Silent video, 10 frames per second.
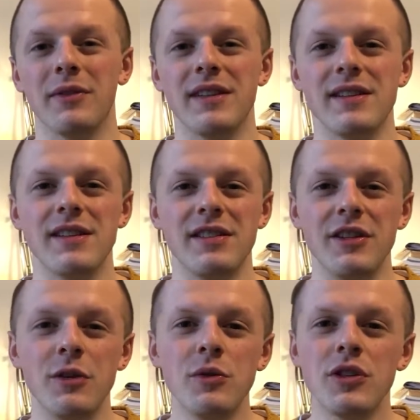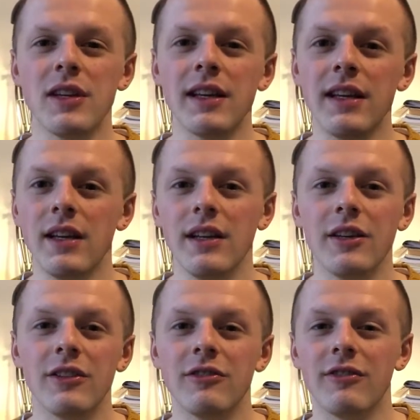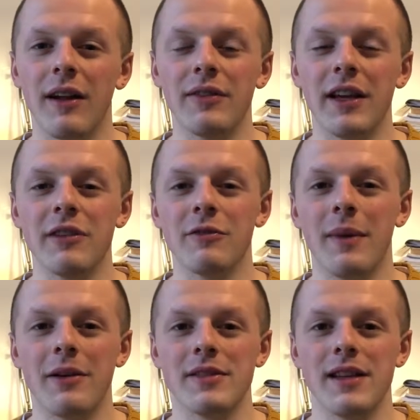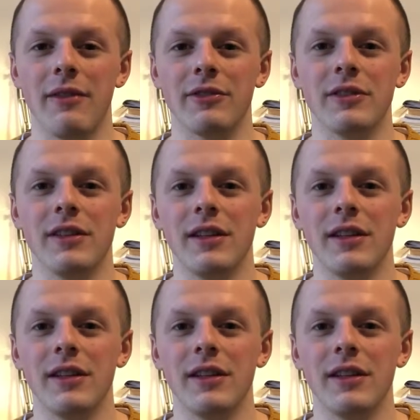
this is usually around the age of about 7,